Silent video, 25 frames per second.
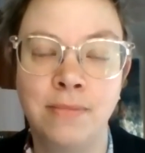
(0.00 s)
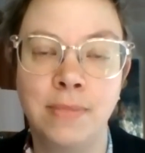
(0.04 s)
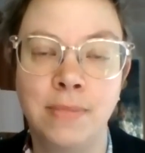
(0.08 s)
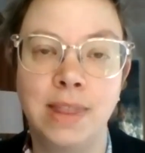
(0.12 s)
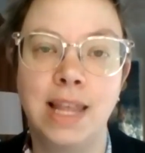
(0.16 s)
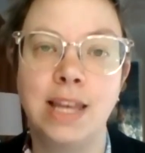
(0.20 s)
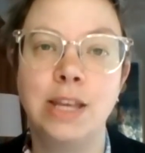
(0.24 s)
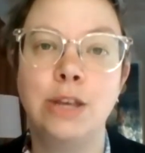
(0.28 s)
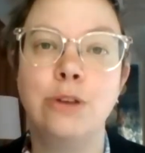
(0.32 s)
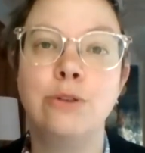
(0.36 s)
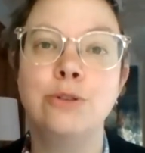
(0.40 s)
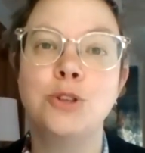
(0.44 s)

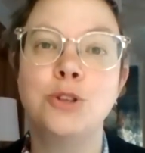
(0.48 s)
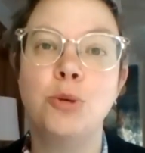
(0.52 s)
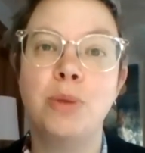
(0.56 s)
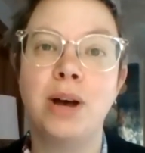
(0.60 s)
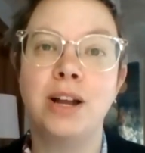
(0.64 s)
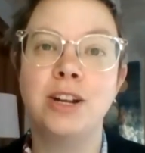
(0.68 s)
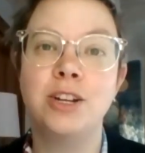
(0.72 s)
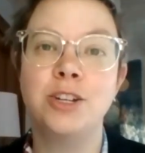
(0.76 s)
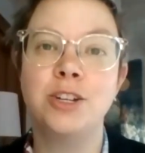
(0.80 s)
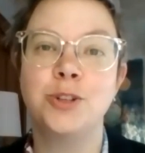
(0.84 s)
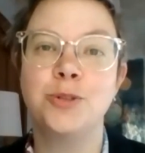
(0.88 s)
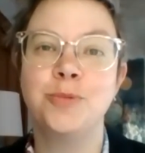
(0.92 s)
Thank you so
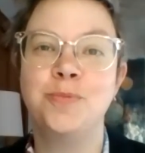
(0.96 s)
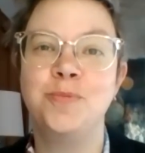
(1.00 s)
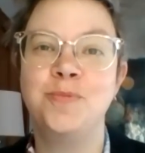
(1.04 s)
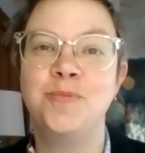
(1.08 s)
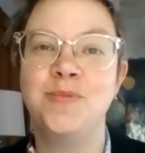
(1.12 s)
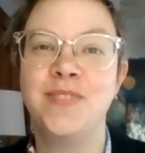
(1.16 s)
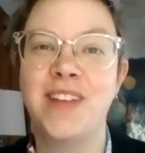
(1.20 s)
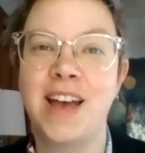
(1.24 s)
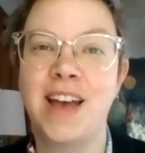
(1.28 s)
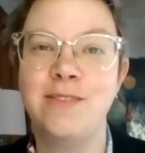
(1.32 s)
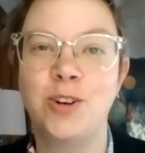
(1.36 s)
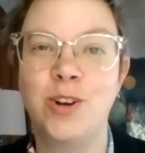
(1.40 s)
much.
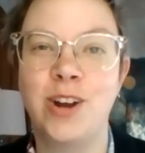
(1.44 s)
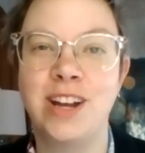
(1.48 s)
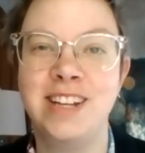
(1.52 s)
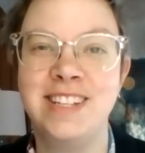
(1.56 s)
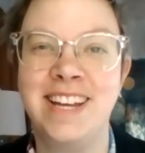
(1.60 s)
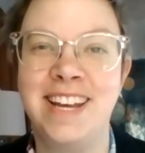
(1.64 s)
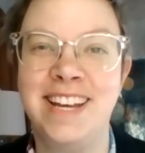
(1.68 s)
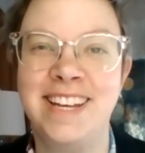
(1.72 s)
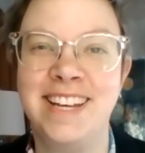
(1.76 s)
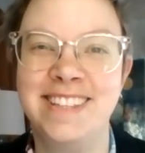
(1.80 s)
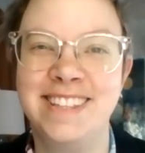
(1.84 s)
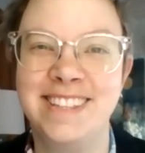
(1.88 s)
Have a great
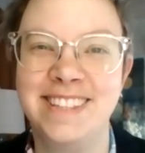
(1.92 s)
day.